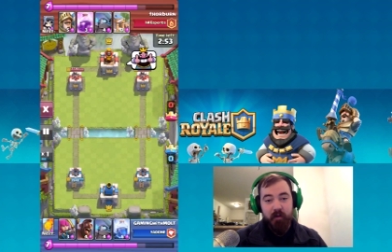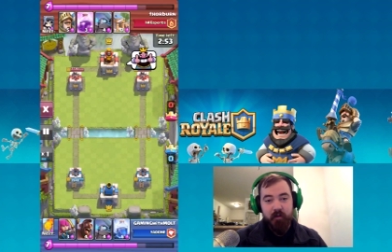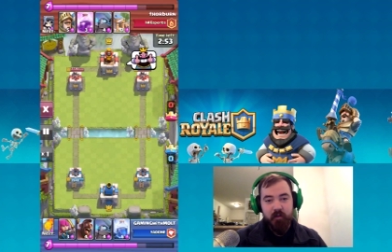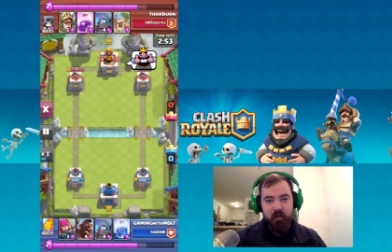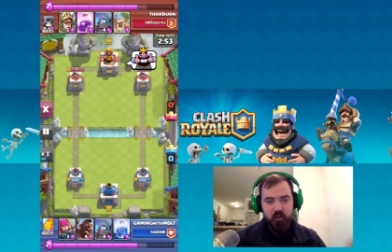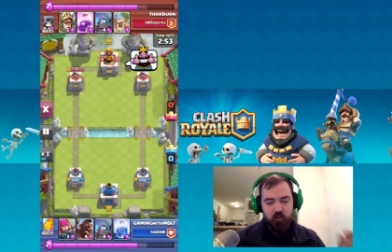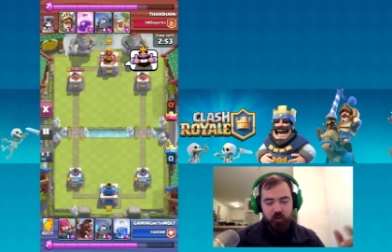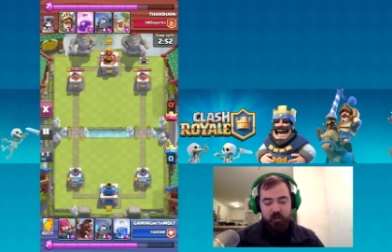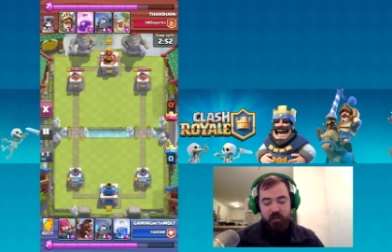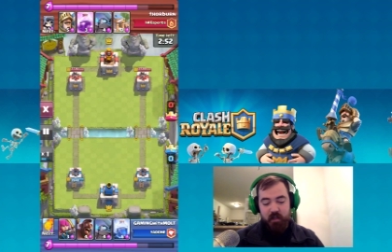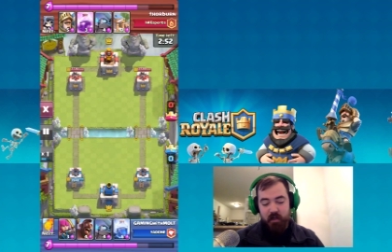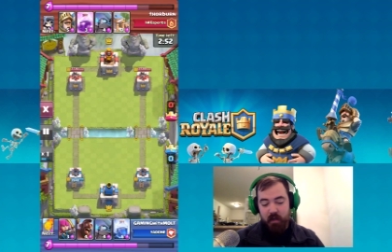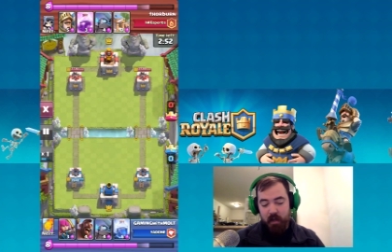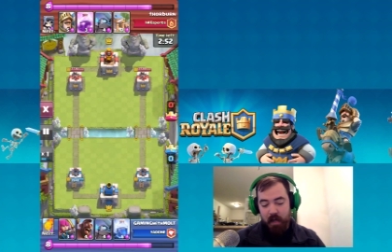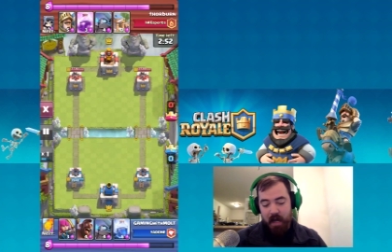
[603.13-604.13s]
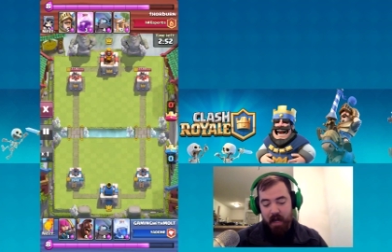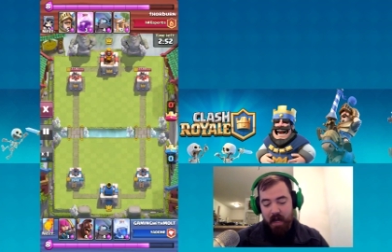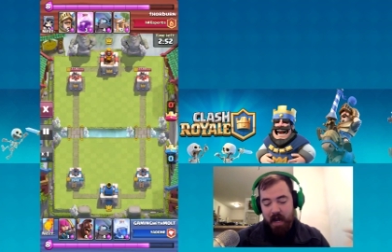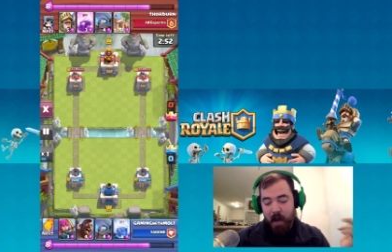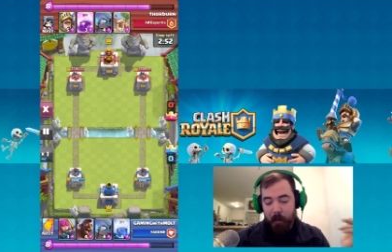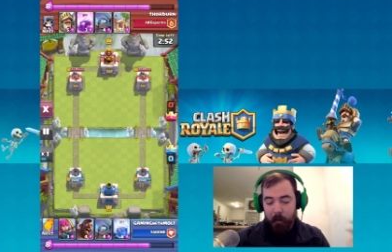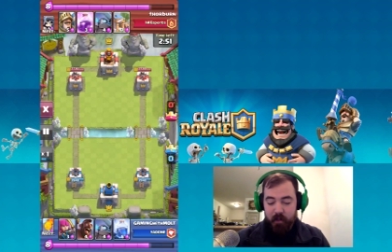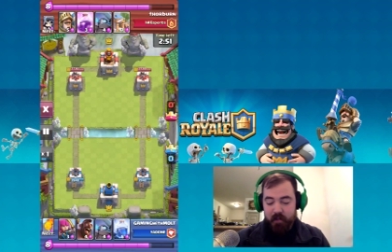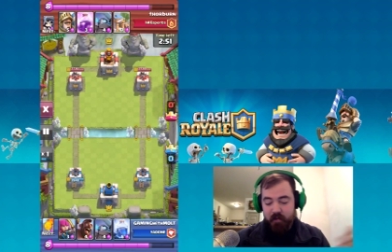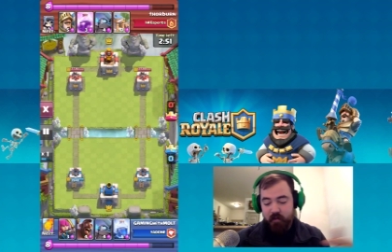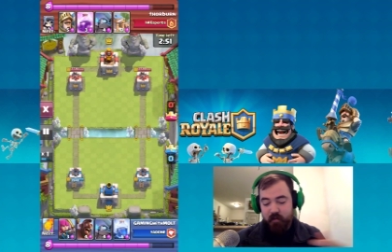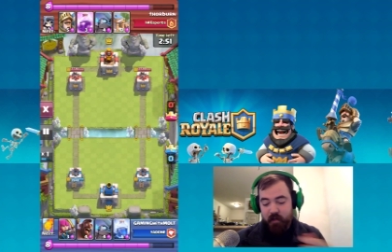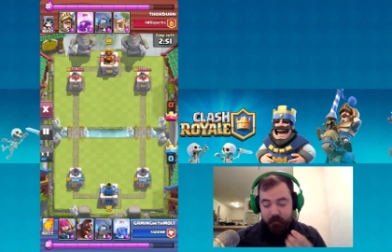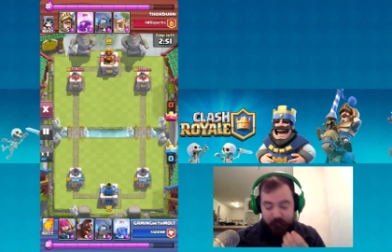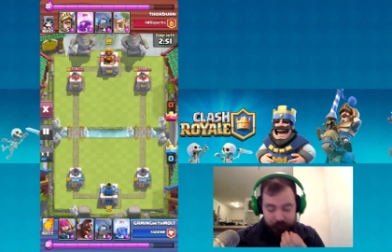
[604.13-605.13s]
So I just want to see how he plays this
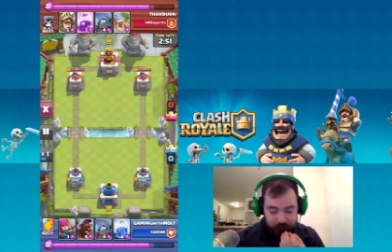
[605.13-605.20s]
out.